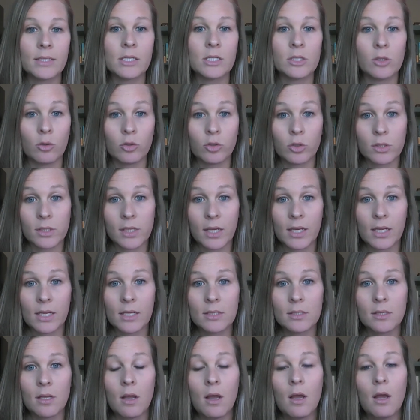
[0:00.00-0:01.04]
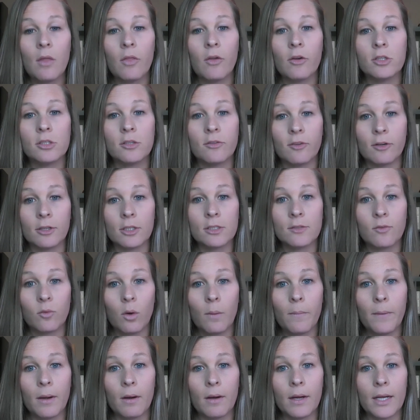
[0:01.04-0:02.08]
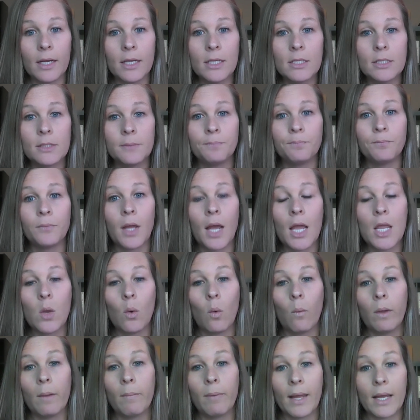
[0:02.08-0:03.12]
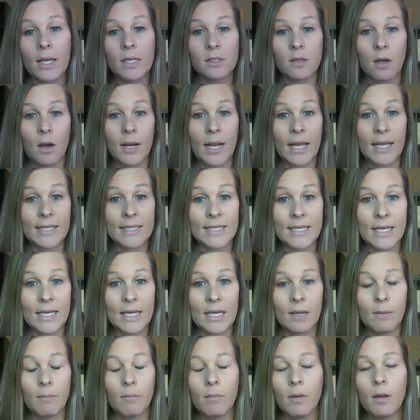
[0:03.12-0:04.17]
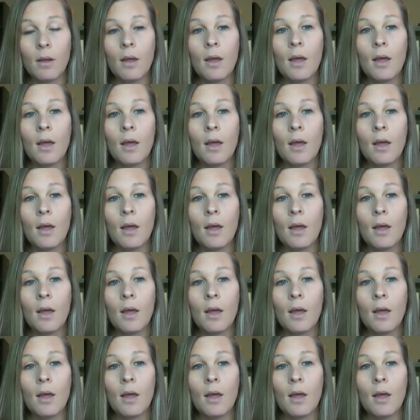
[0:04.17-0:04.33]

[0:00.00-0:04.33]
and social studies those first 4 periods, and you will be placed on a team.